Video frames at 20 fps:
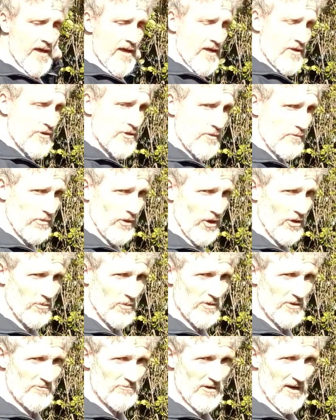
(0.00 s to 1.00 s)
to block
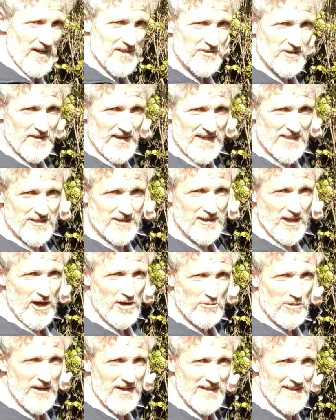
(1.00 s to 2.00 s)
with the right. So that's low.
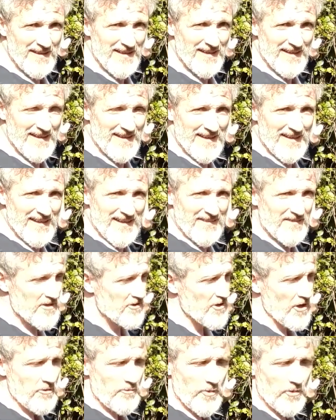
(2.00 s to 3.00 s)
There's
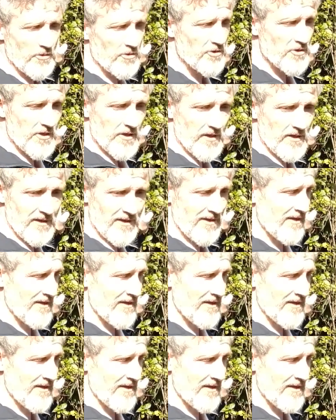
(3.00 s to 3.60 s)
no pause here.